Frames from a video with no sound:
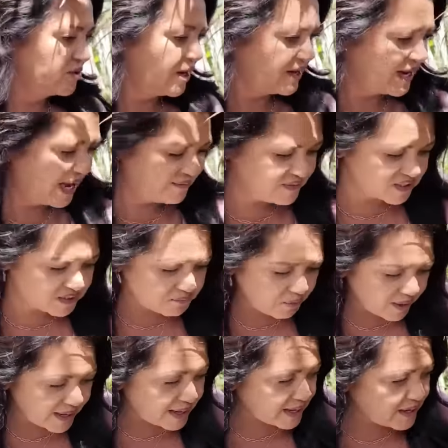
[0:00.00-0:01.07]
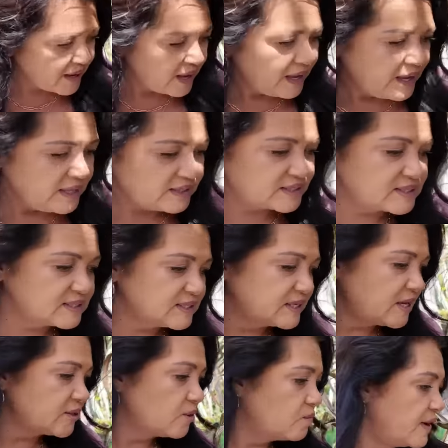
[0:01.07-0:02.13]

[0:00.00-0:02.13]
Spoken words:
not have the spray, this is another